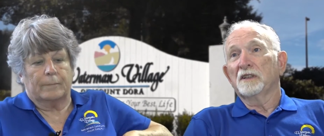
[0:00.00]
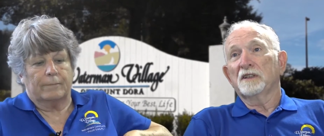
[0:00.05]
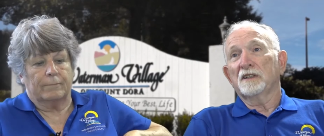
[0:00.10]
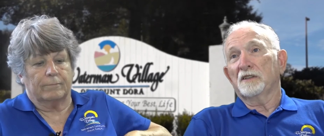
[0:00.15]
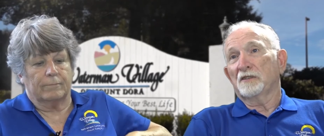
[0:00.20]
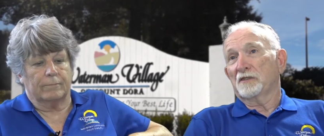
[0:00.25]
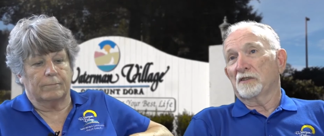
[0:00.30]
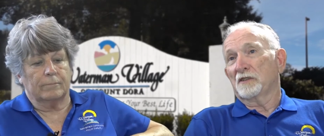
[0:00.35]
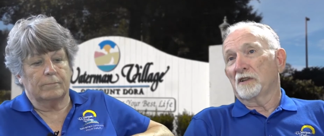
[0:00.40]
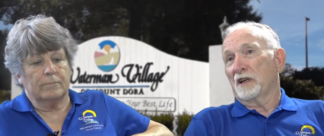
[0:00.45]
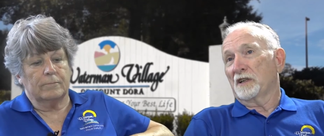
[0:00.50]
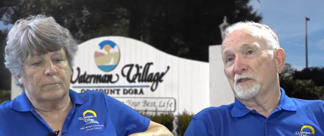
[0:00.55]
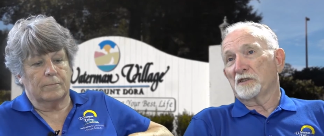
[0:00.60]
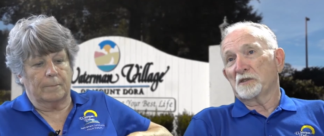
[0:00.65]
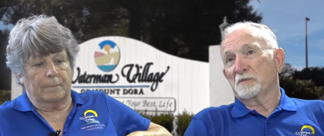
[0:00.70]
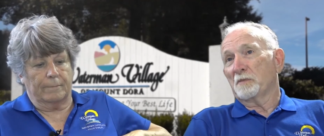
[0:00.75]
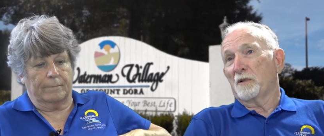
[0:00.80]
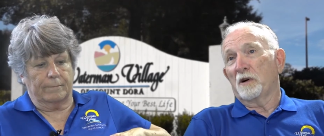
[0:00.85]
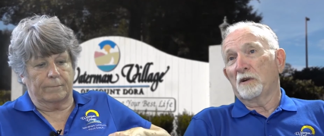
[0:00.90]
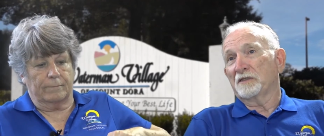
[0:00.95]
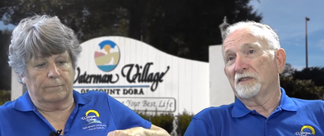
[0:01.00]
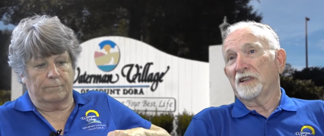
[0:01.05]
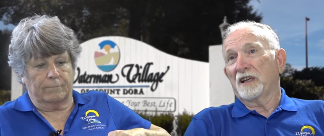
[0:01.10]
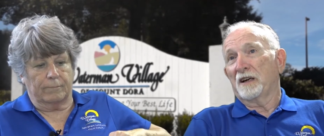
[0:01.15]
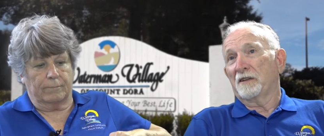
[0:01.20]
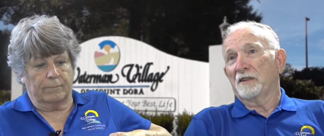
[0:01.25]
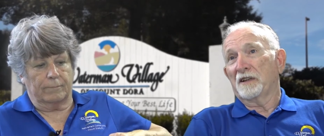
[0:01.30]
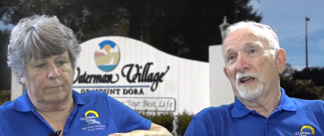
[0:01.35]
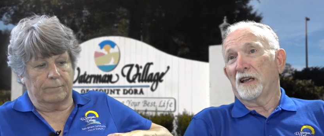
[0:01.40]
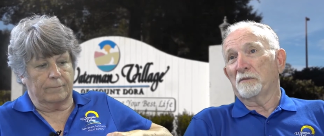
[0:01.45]
Speaker 1: It's a nice small
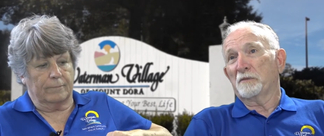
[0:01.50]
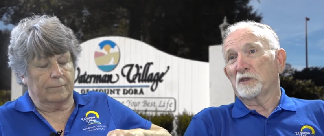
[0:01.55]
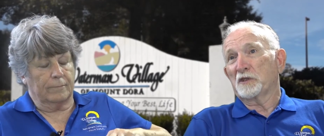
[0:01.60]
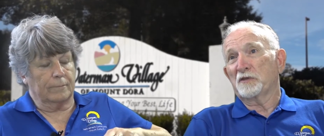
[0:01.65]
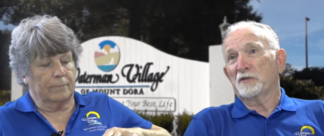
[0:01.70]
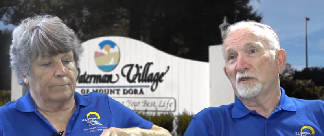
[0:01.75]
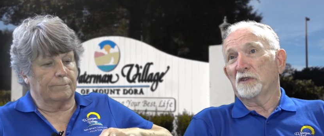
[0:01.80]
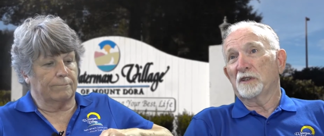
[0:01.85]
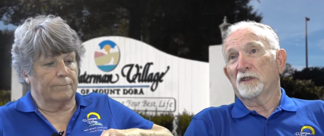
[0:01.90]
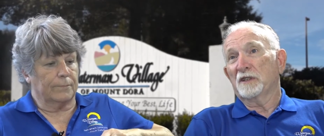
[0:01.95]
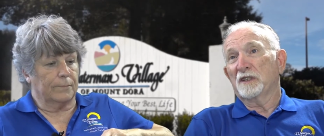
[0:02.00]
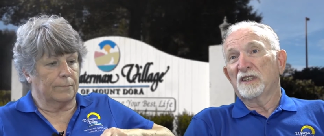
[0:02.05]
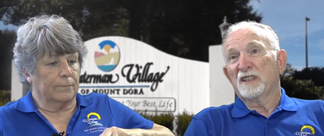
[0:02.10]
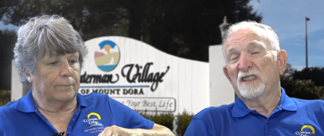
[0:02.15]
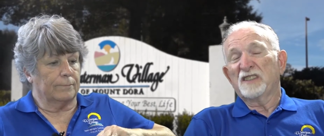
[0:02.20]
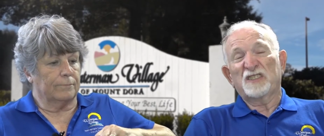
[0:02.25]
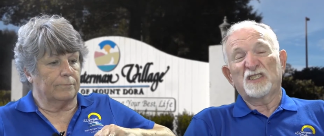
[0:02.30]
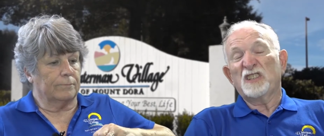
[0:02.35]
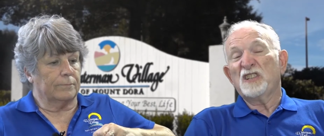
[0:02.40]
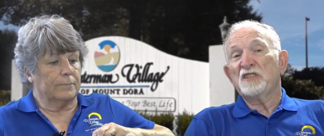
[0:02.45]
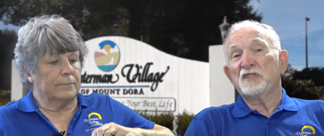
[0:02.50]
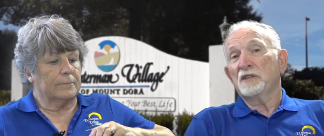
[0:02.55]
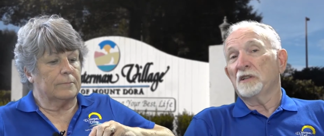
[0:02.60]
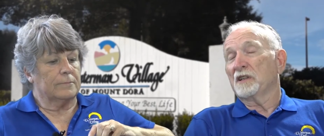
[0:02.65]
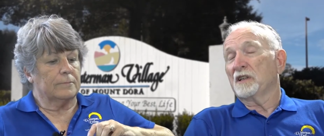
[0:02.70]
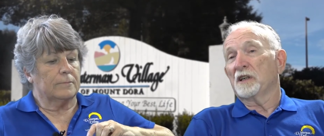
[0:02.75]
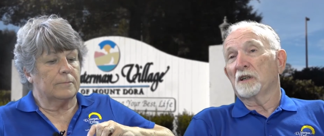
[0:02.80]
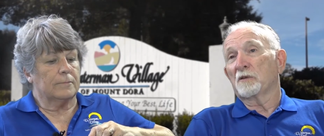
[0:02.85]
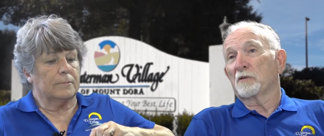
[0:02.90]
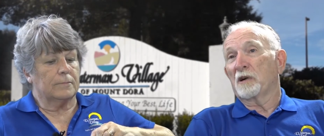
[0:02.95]
town atmosphere. It's easy
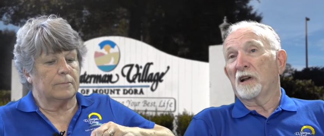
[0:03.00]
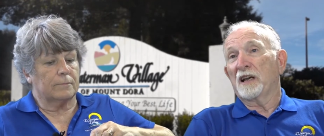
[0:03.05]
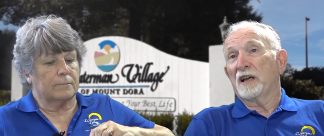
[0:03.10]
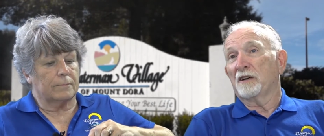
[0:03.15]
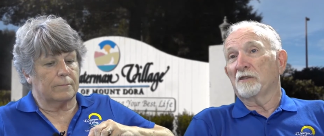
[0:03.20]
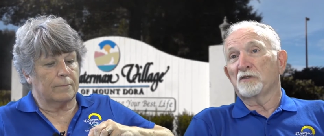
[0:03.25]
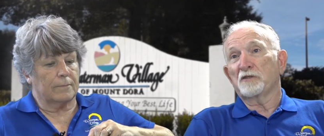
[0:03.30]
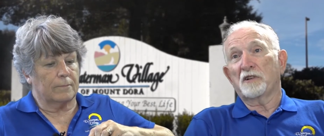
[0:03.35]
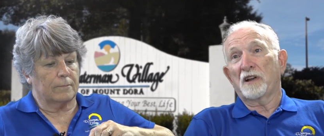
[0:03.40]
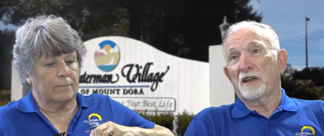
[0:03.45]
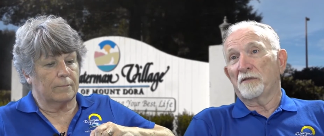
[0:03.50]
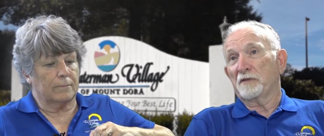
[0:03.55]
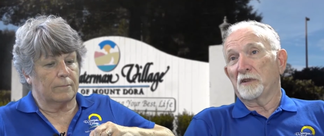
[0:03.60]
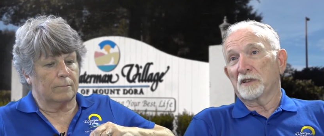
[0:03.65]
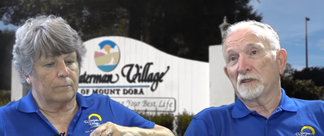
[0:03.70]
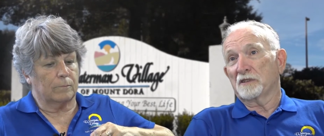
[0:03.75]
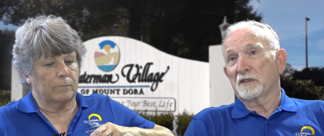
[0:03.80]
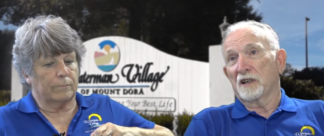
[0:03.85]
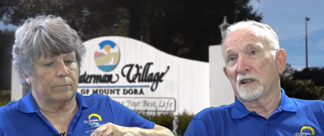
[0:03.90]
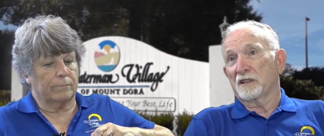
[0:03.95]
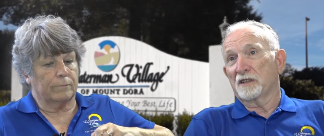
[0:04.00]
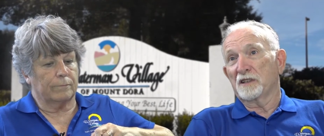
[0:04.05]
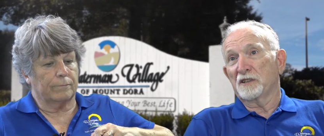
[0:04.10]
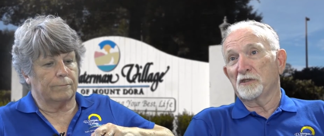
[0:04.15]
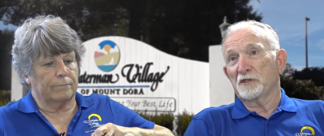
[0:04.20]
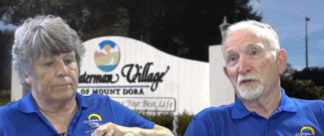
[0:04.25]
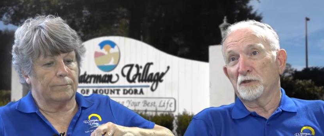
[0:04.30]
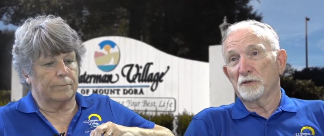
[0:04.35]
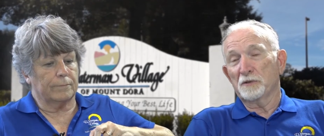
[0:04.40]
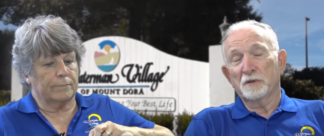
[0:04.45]
to get around. Traffic's not an
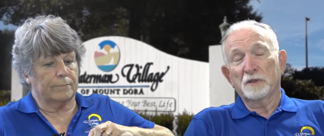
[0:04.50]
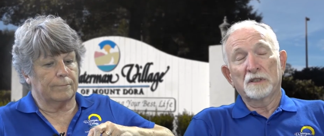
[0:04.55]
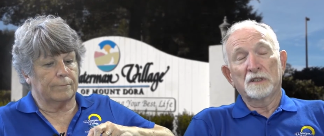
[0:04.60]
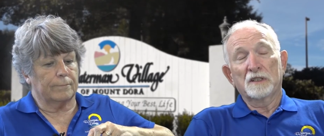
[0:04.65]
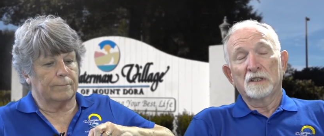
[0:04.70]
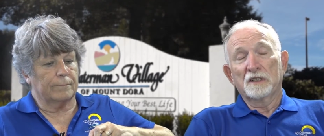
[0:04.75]
issue.